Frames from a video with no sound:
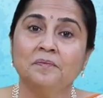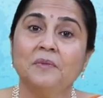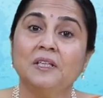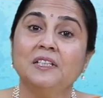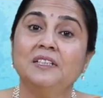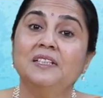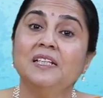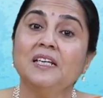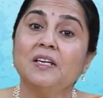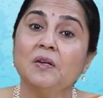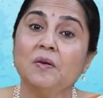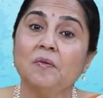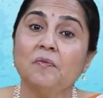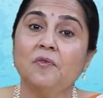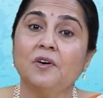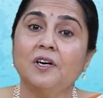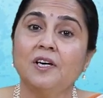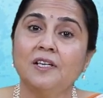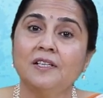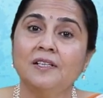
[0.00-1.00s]
But they
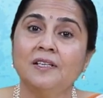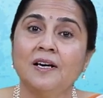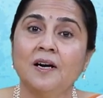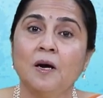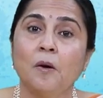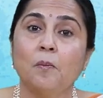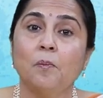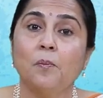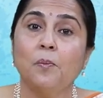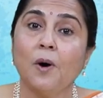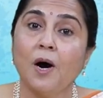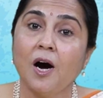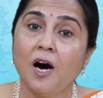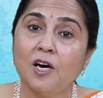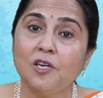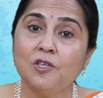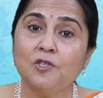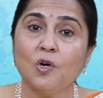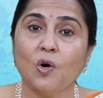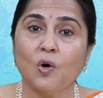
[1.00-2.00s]
were
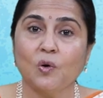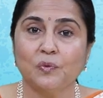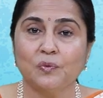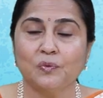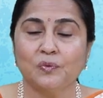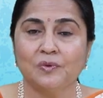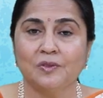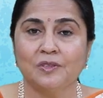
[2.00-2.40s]
part of